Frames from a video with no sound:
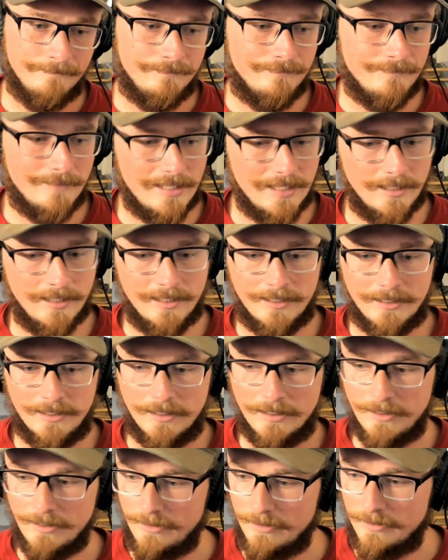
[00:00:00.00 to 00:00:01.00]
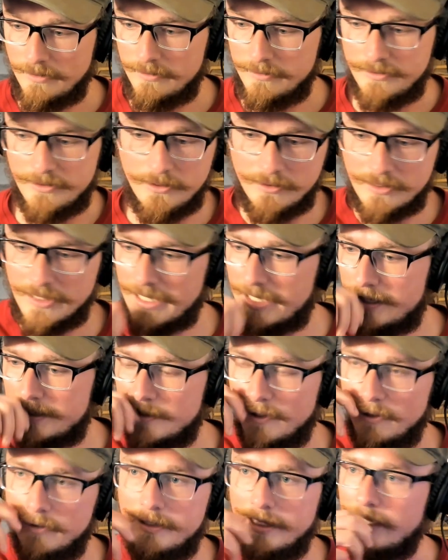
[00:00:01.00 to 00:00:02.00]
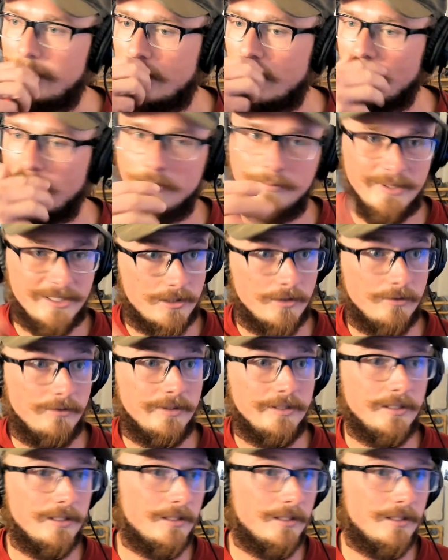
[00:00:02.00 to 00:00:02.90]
Man, you guys, okay, I'll be doing